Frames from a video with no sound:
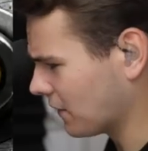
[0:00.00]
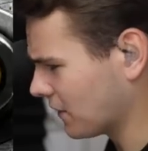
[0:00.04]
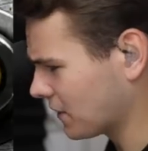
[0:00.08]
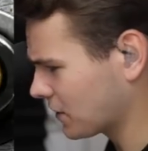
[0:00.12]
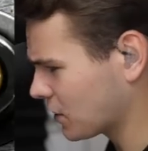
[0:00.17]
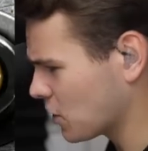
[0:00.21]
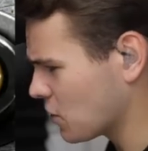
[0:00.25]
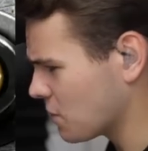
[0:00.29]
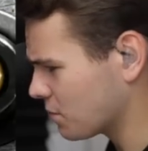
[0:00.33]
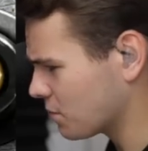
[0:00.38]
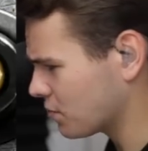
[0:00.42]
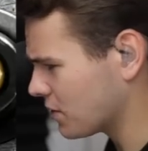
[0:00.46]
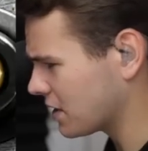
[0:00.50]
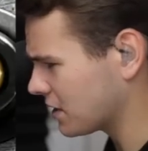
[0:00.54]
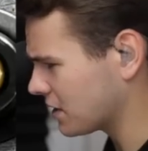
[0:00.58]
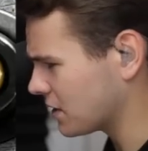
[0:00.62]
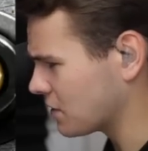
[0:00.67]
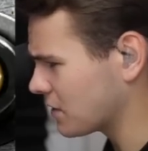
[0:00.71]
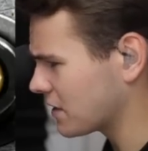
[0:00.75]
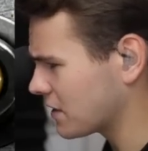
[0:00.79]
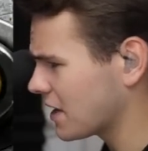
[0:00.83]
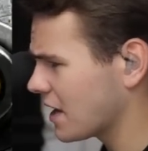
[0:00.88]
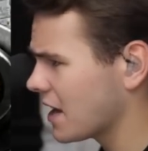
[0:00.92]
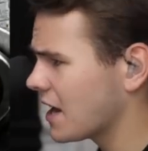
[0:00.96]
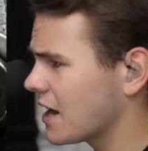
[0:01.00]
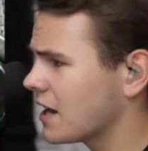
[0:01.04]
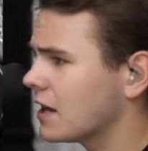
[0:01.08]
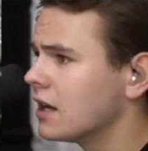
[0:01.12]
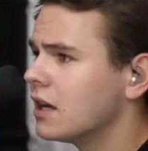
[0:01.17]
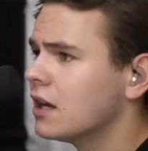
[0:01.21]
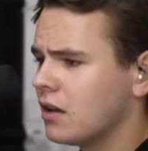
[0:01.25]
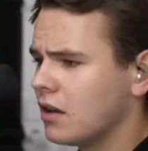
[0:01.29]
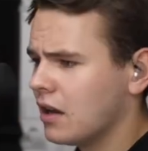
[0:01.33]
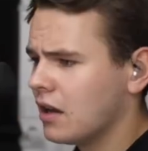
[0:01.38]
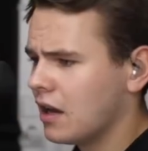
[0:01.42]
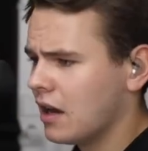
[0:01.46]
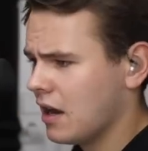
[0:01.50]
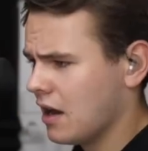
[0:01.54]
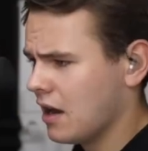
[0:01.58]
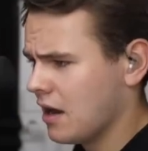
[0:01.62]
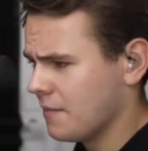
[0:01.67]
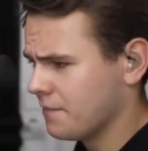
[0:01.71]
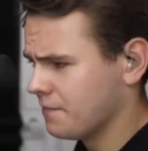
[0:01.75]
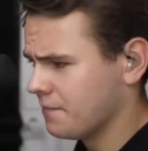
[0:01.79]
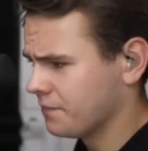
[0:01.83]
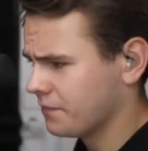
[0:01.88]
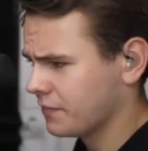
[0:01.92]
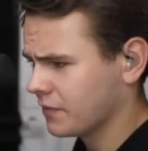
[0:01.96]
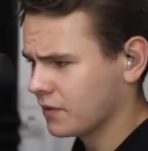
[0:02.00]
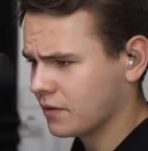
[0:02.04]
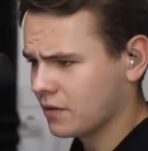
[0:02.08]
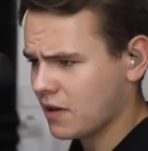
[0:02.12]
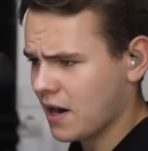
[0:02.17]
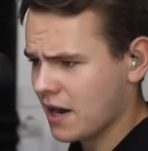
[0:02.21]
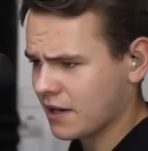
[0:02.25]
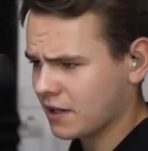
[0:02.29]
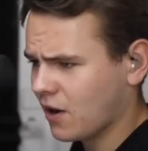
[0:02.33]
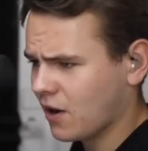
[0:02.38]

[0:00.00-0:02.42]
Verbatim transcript: Let's go and press OK. Um, all right,